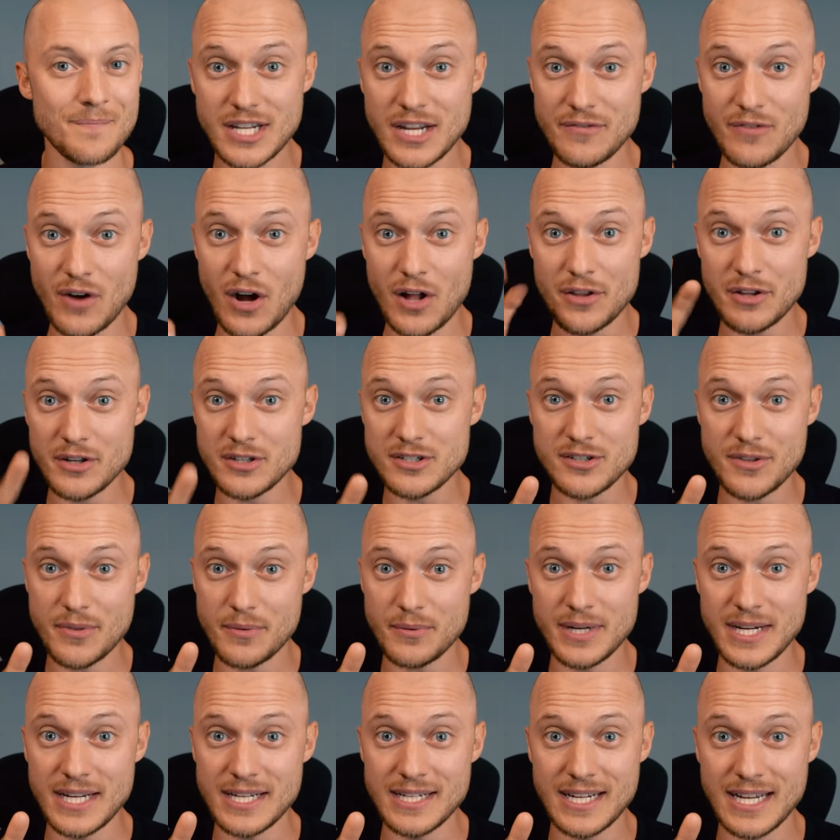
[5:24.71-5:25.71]
If all those
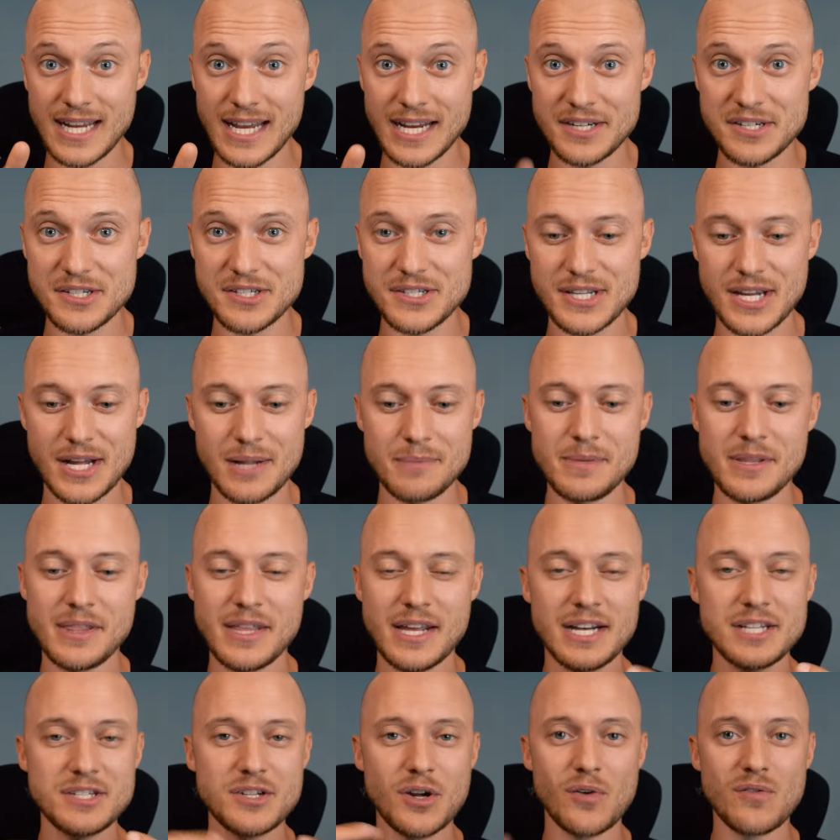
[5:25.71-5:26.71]
3 indicators tell me
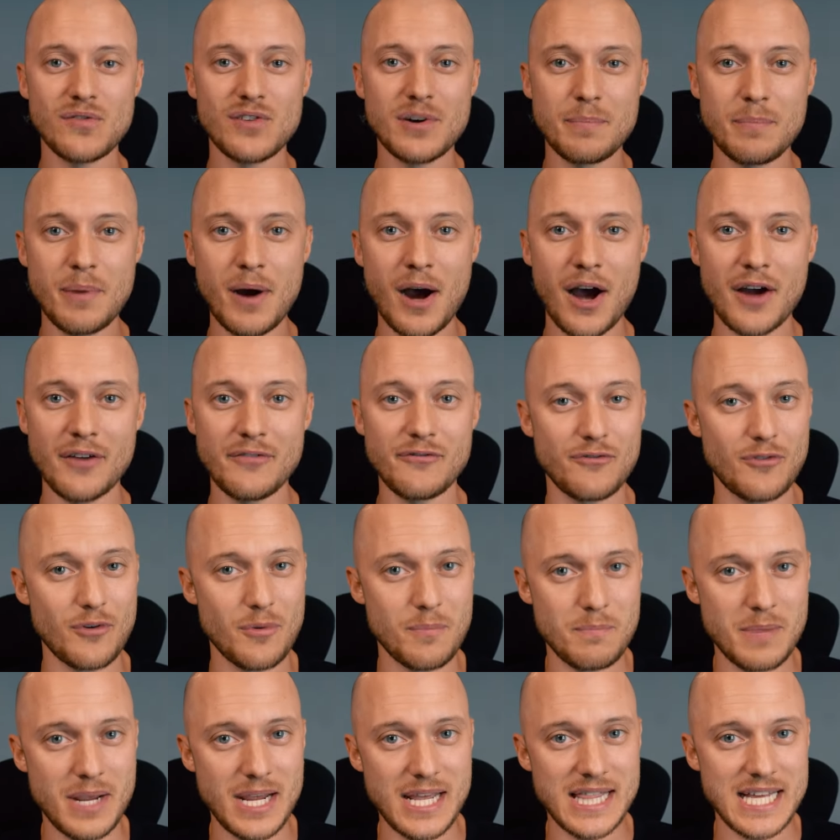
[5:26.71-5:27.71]
that it's overbought, for
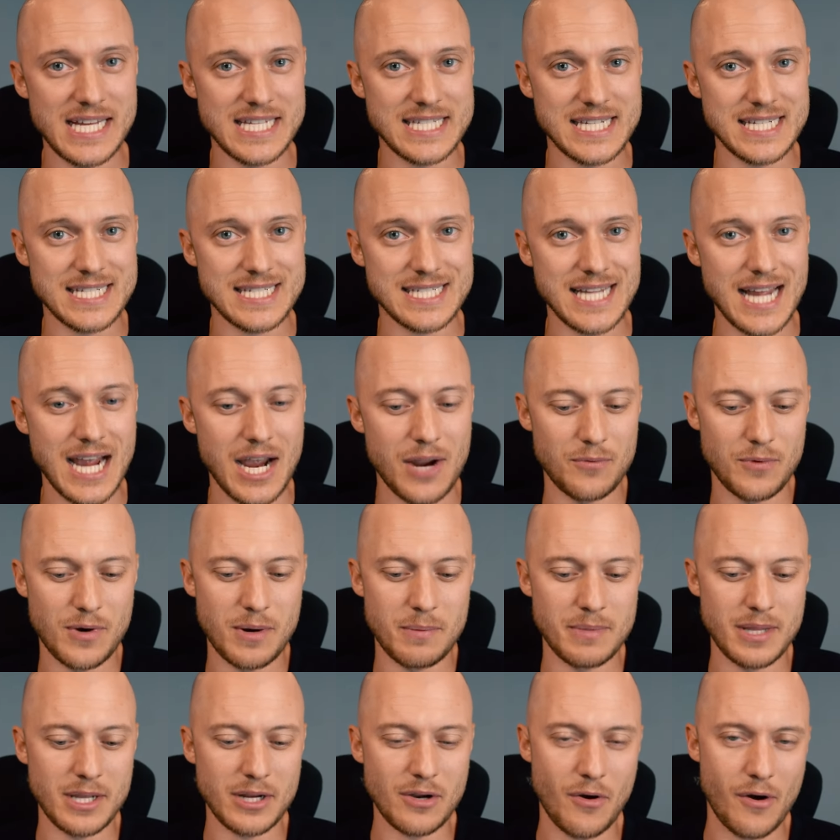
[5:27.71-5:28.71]
me, that's a sign where
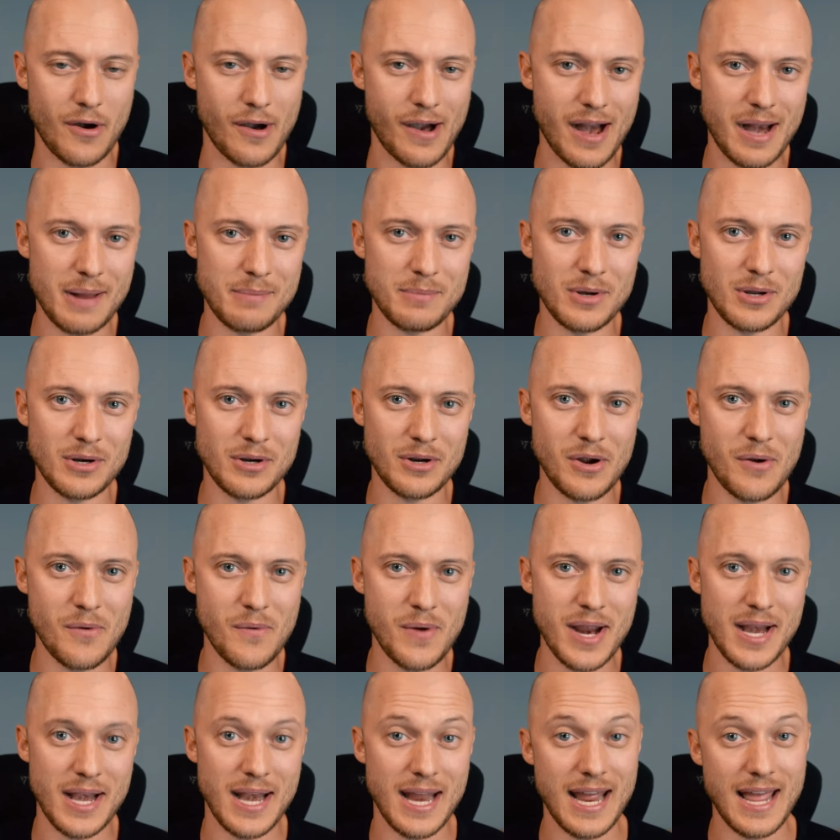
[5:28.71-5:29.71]
I'm like, all right, I'm gonna
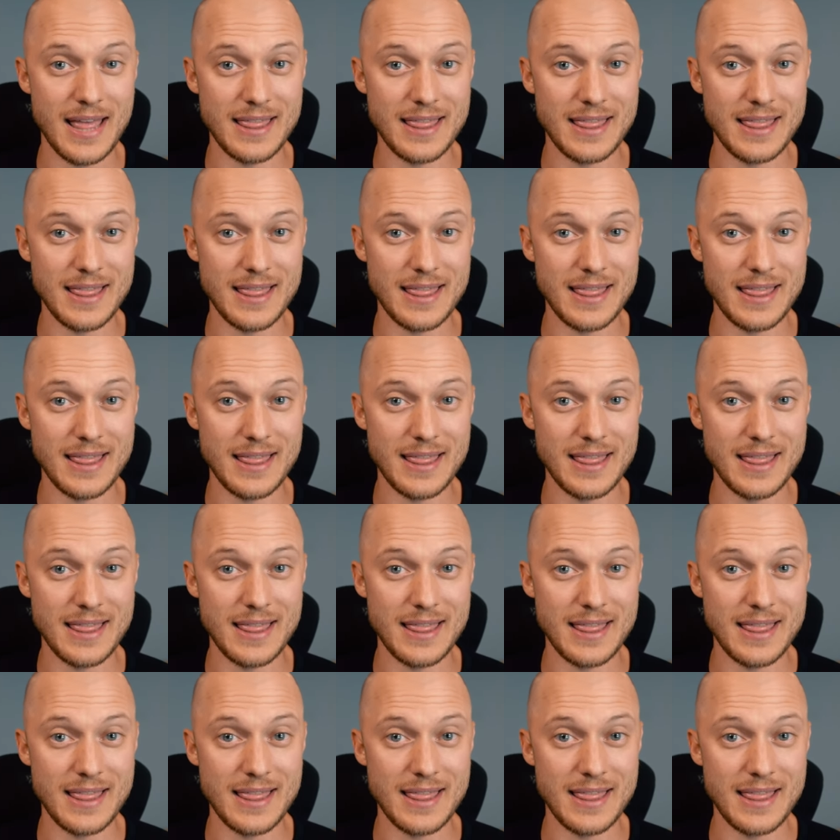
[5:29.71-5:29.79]
go in.